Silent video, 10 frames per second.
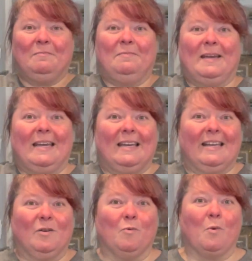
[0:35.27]

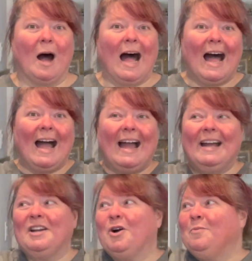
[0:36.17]
Big,
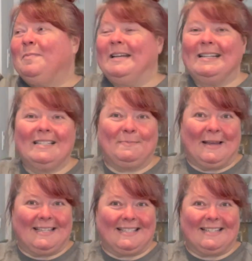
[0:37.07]
wide open
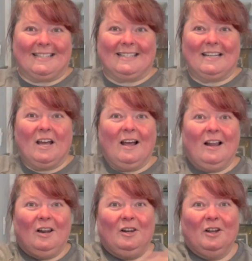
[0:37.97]
spaces.
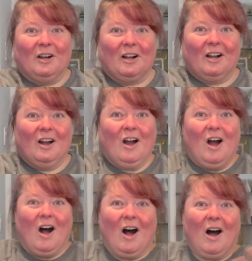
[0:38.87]
Look,
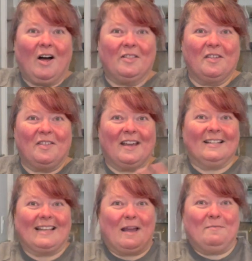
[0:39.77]
all the
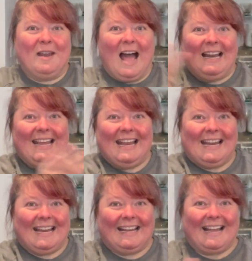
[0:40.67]
things I am not
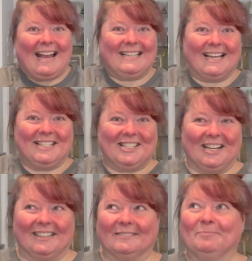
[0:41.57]
hitting and
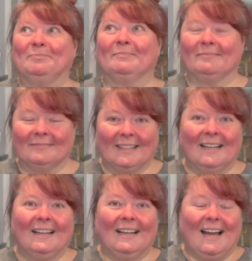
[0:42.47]
touching.
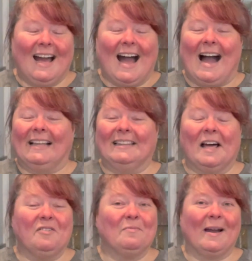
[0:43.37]
I
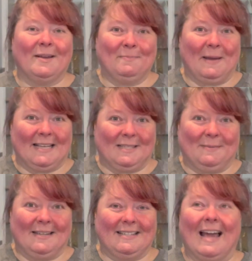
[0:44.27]
love my basement.